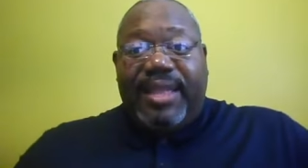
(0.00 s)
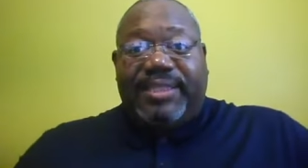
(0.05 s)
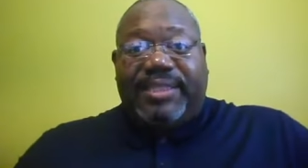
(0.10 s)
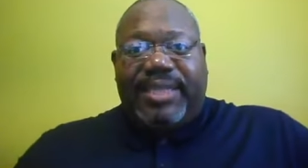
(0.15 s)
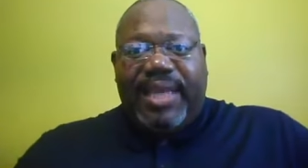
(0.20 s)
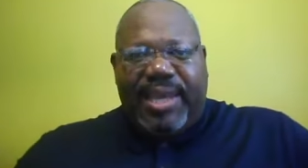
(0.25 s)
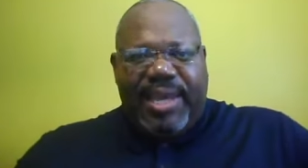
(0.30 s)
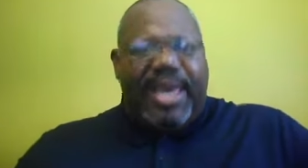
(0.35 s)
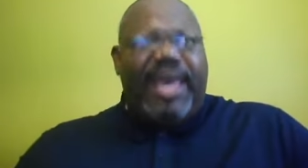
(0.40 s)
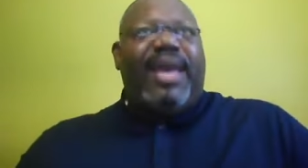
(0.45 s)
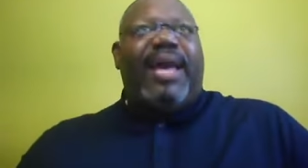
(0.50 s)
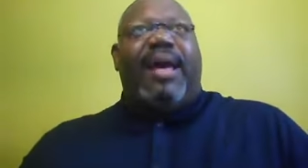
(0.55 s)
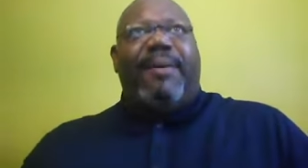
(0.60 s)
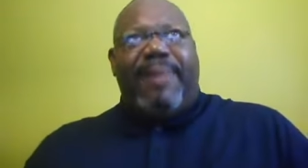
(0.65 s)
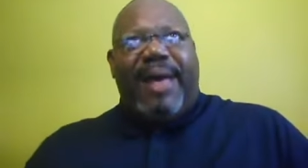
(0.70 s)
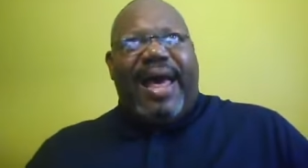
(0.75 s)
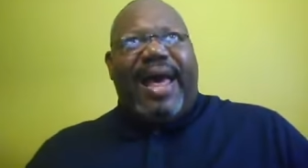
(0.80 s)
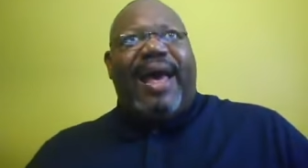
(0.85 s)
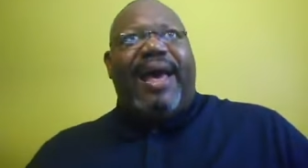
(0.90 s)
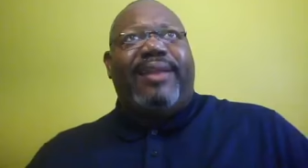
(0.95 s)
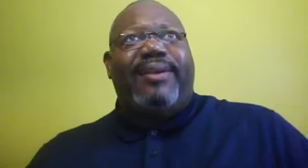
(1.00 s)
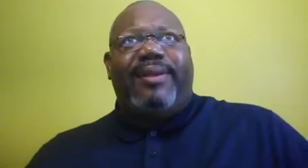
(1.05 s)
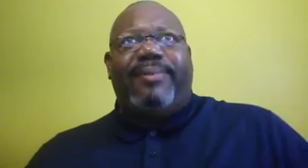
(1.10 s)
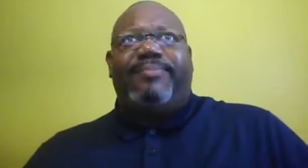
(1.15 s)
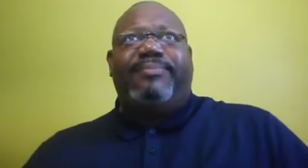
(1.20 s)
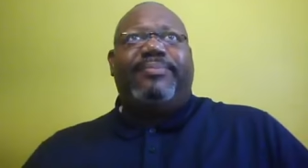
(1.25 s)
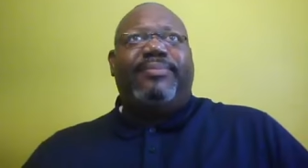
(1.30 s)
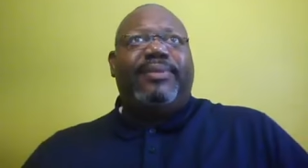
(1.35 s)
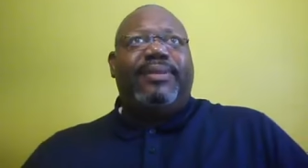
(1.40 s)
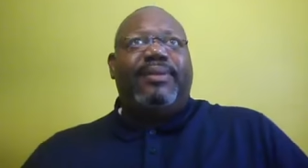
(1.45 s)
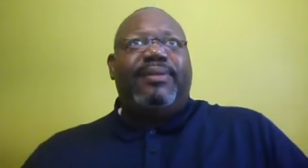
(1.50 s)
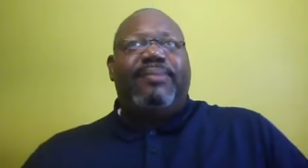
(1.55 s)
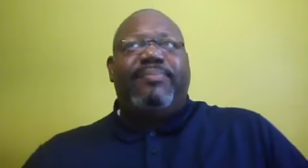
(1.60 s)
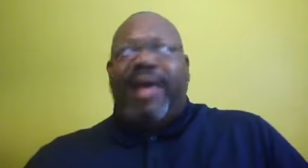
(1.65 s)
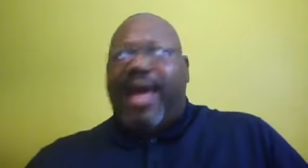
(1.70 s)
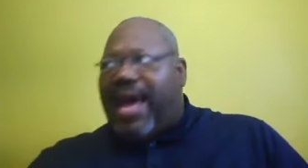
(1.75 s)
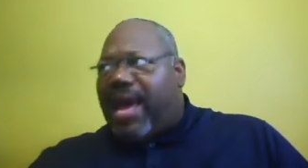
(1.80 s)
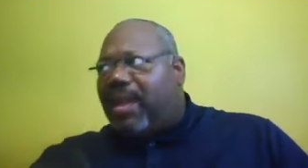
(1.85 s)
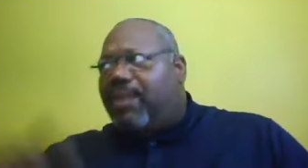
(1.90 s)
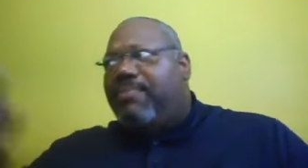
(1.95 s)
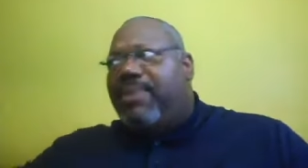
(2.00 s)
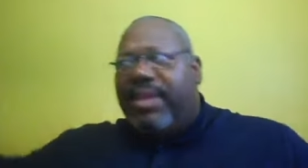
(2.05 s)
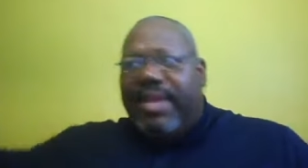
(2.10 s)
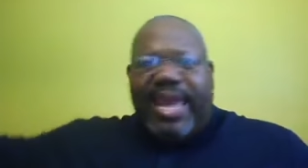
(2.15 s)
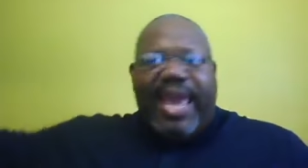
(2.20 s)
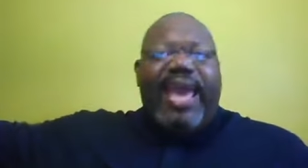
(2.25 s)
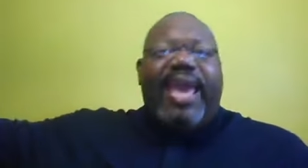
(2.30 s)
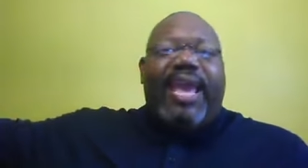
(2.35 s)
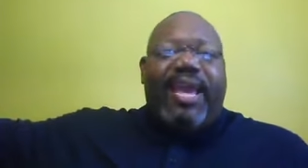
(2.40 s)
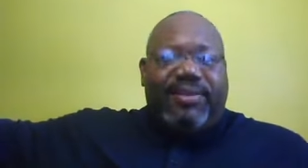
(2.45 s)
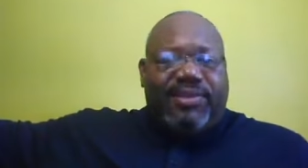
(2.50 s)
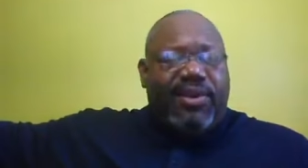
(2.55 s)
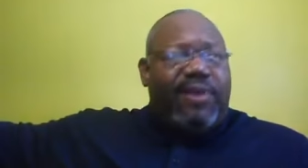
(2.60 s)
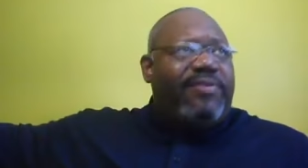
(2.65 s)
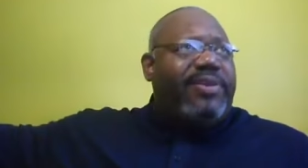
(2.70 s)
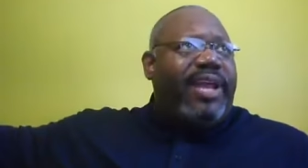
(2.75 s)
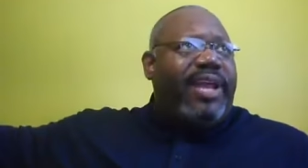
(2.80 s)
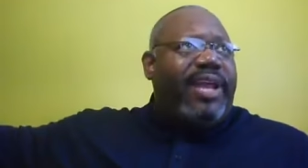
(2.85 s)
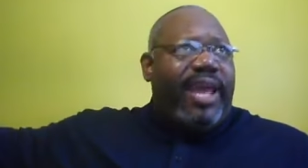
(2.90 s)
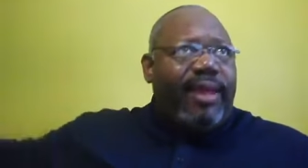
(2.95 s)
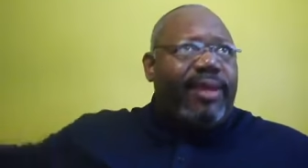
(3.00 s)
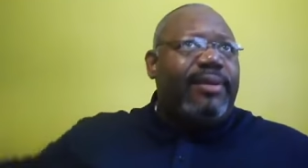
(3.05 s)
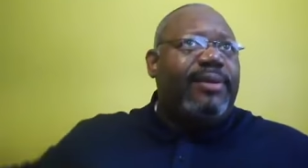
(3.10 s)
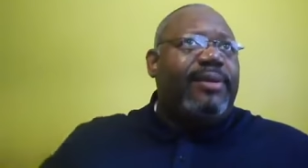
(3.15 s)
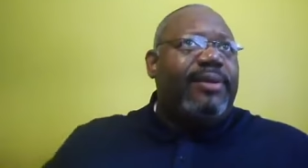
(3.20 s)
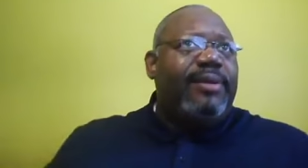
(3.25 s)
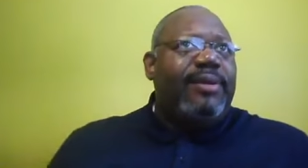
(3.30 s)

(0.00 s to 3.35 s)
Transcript: and said, "Yeah, I'm hiding them, I'm hiding them in the caves over there,